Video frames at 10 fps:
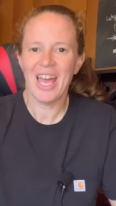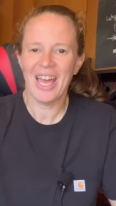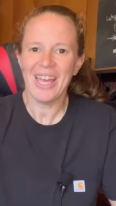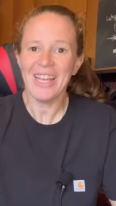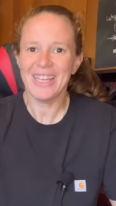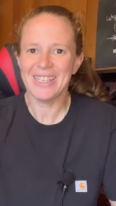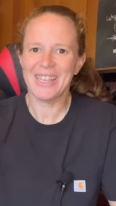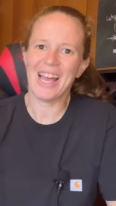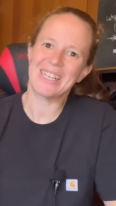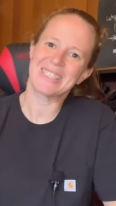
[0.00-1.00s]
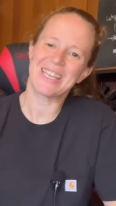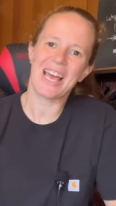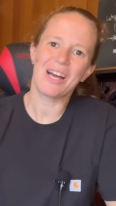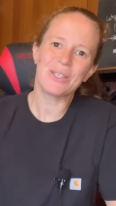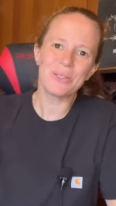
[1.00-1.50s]
Hey guys and
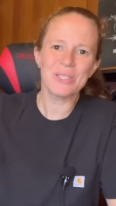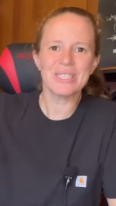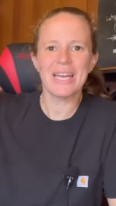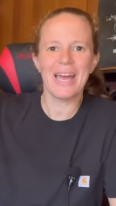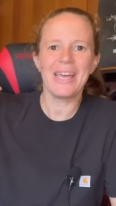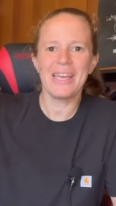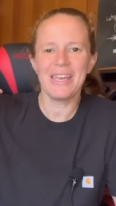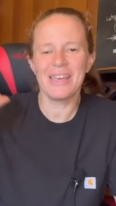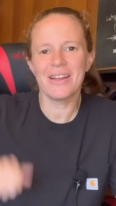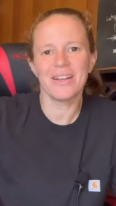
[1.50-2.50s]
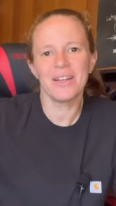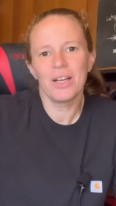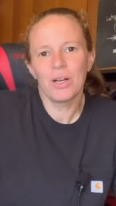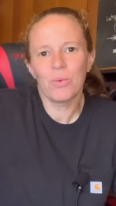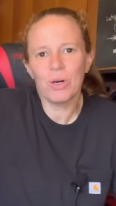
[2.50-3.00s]
gals, A here.
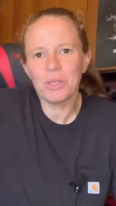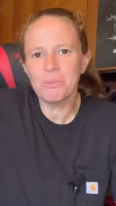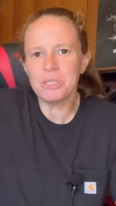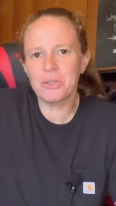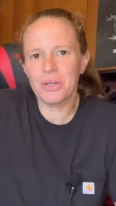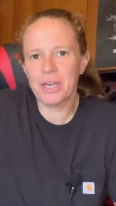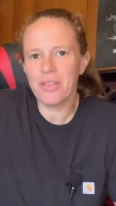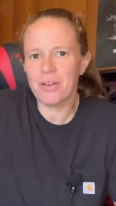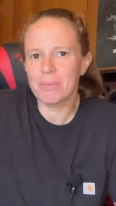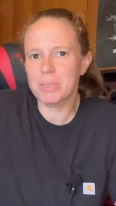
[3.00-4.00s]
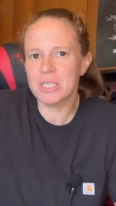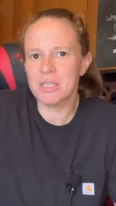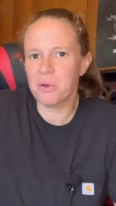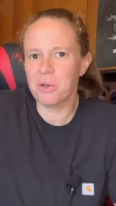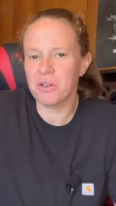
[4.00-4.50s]
Welcome to another
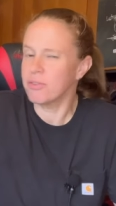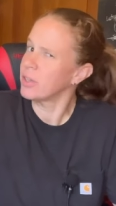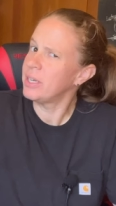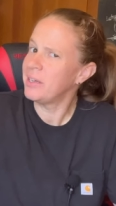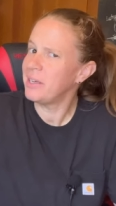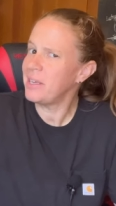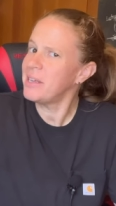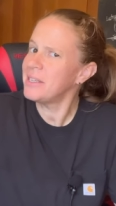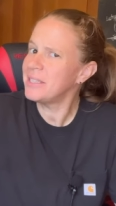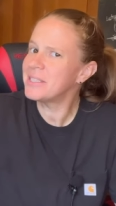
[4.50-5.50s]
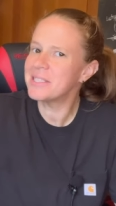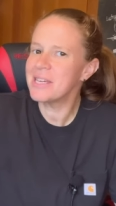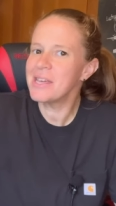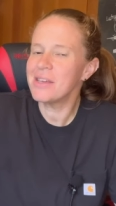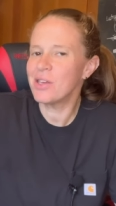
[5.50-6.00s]
episode of
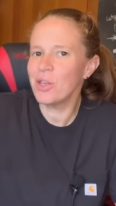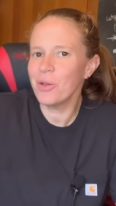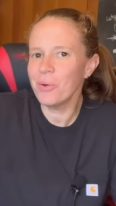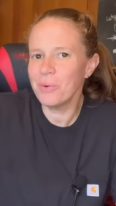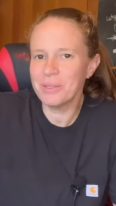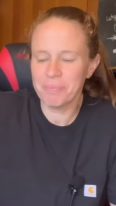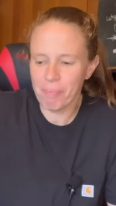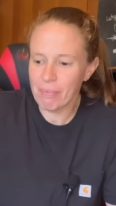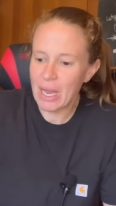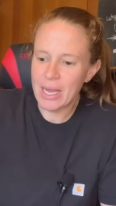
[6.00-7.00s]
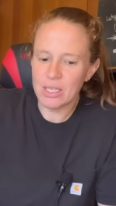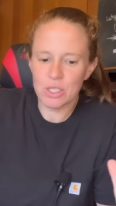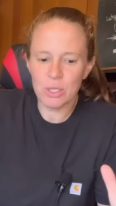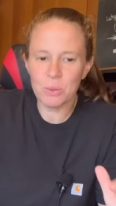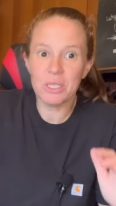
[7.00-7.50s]
EDCQ.
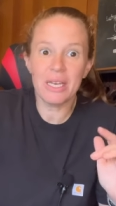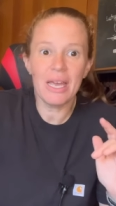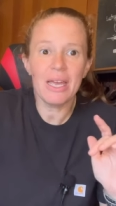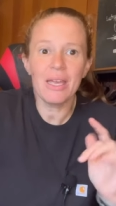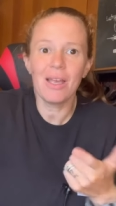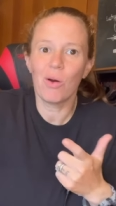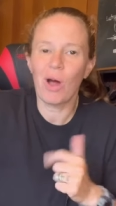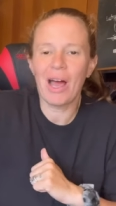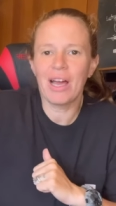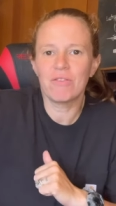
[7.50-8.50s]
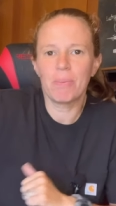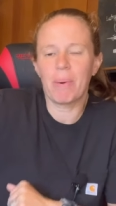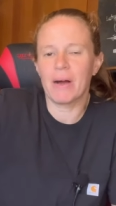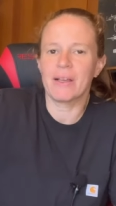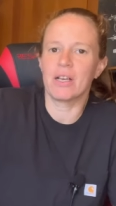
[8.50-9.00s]
So today I have a
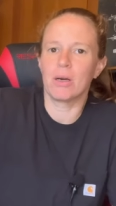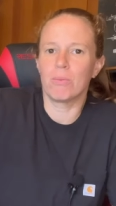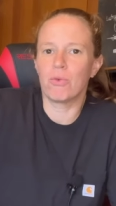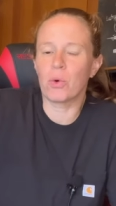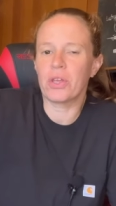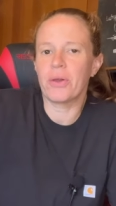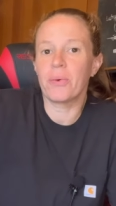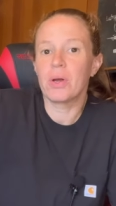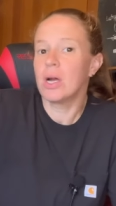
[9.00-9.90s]
pocket dump for you.